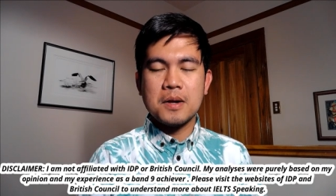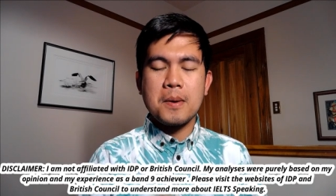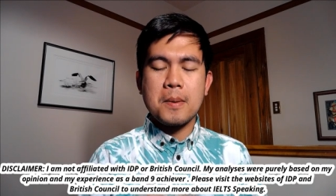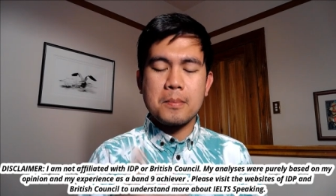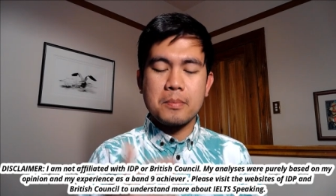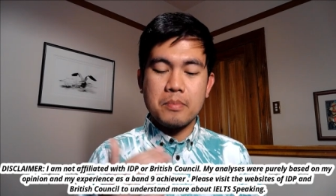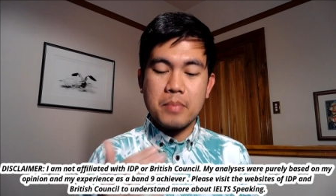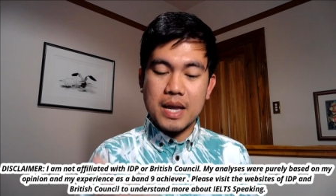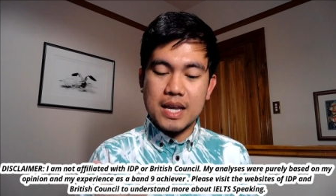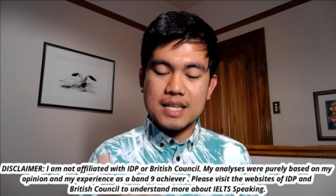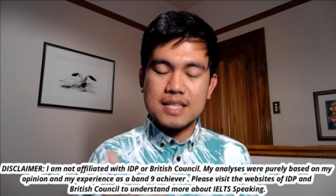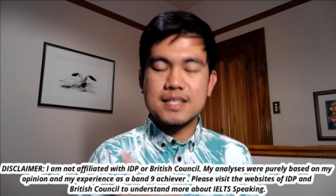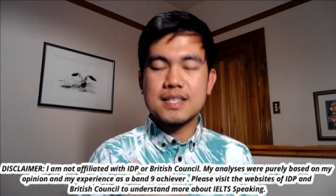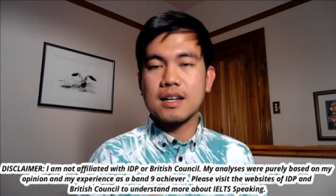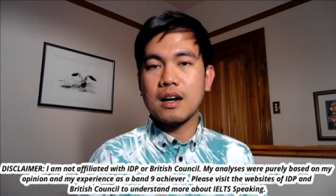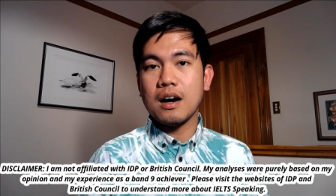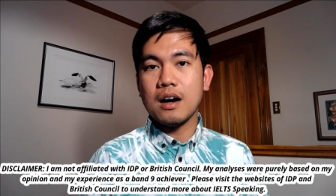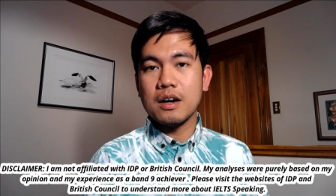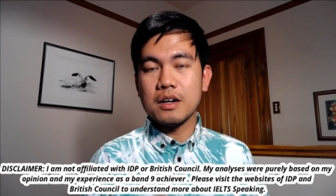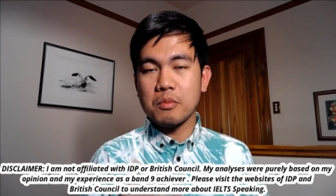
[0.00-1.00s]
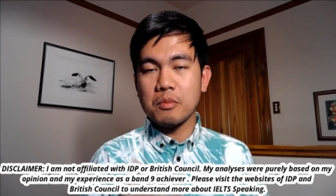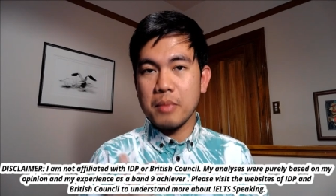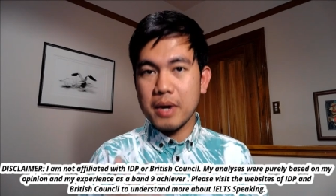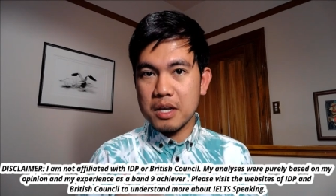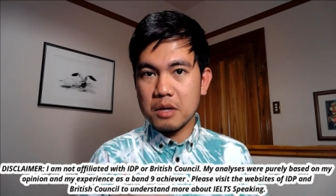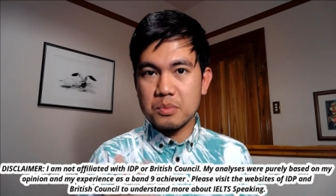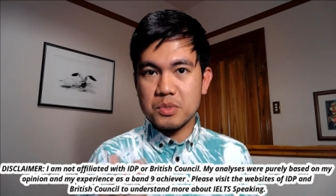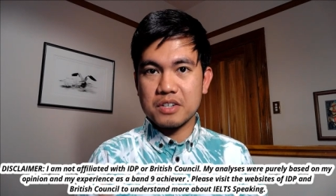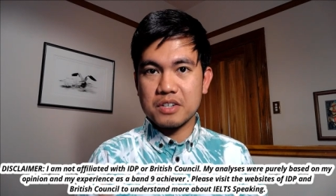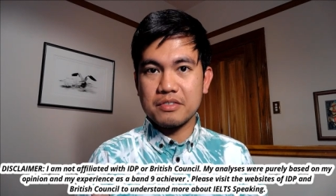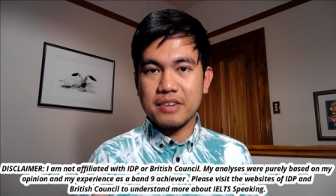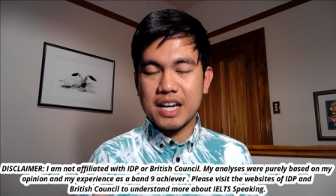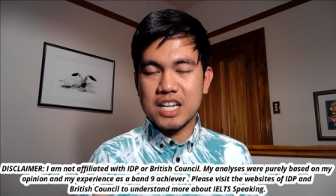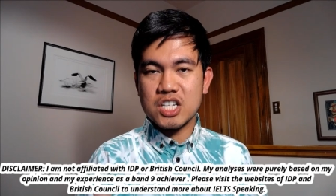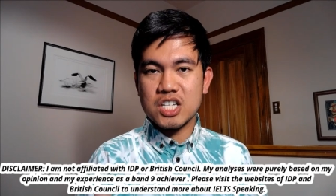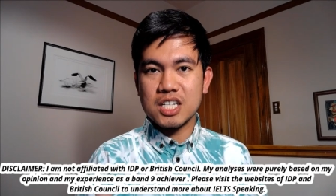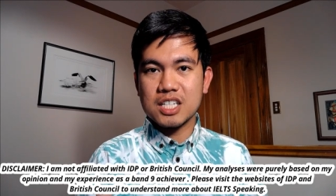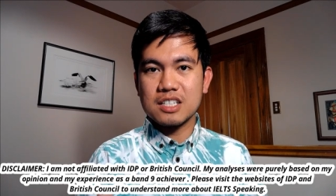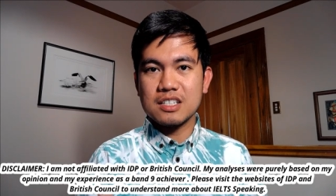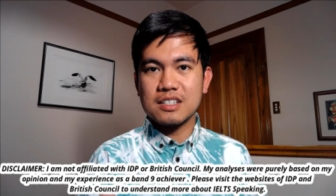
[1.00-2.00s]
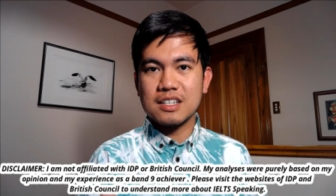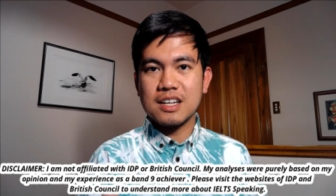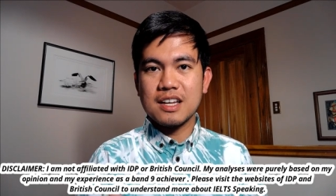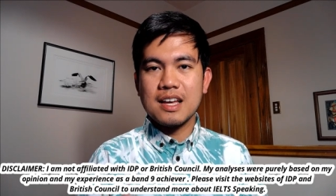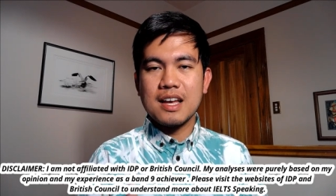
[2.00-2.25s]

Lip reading: Based on my observation,